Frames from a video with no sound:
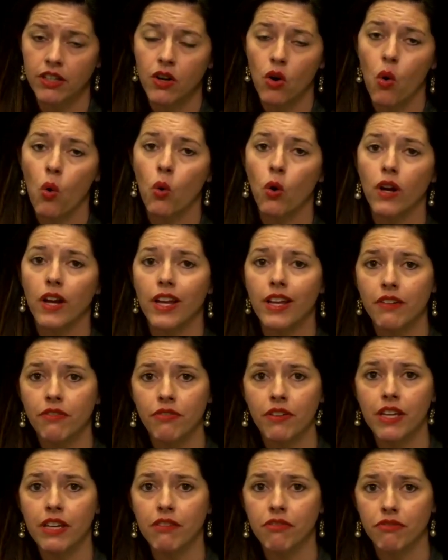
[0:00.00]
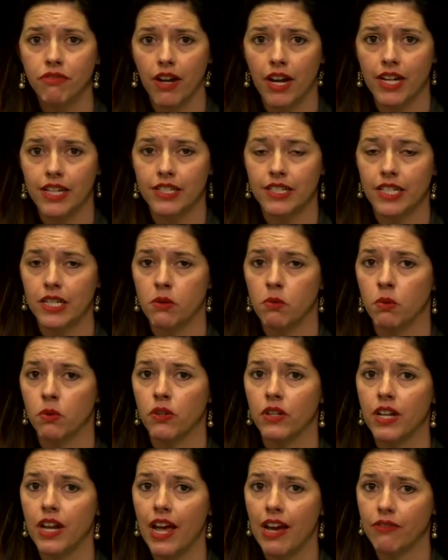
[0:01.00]
Or if he fights, he will
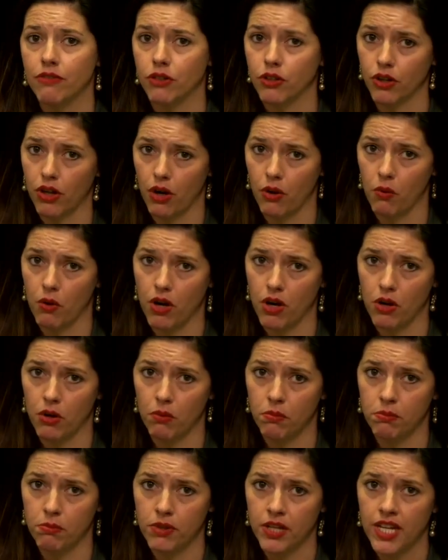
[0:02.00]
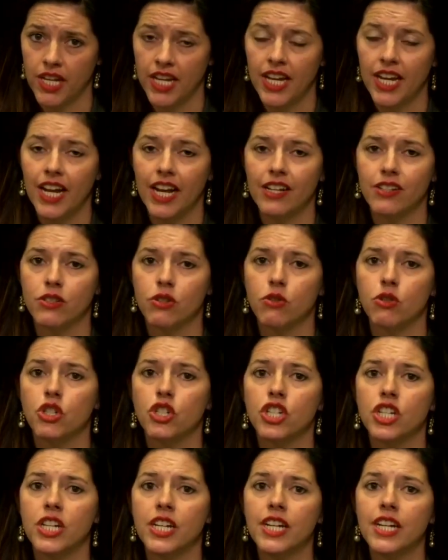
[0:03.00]
never go home. And so
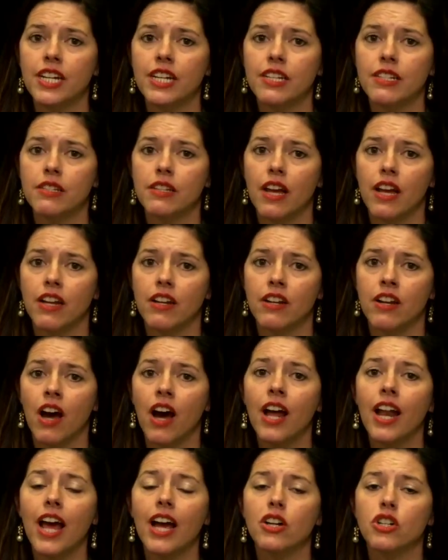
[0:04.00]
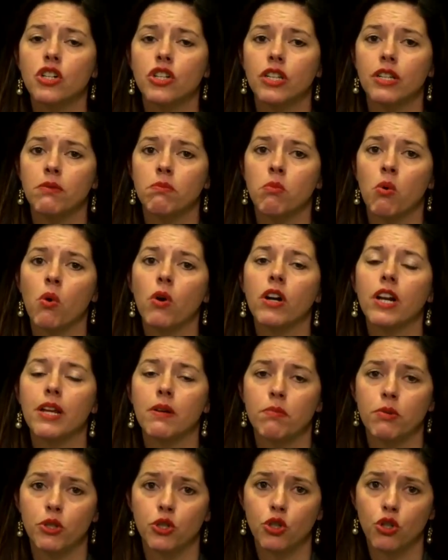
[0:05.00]
she is not actually mourning
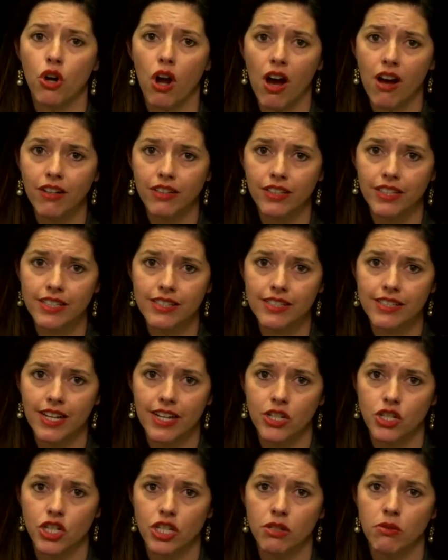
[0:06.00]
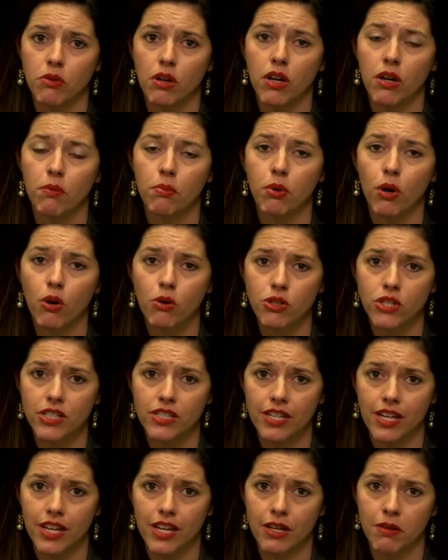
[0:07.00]
Patroclus as she
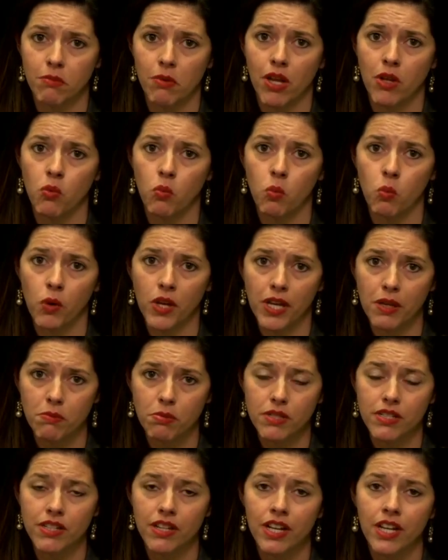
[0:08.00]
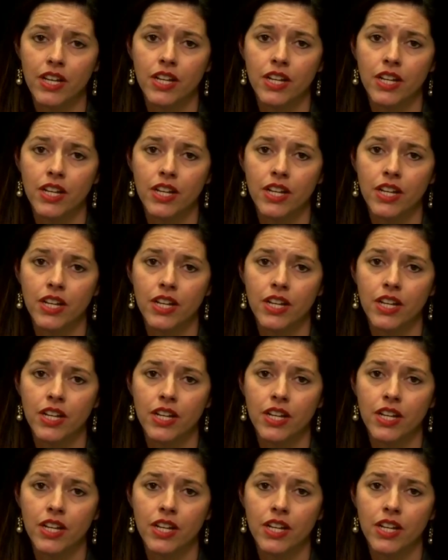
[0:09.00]
approaches him and weeps.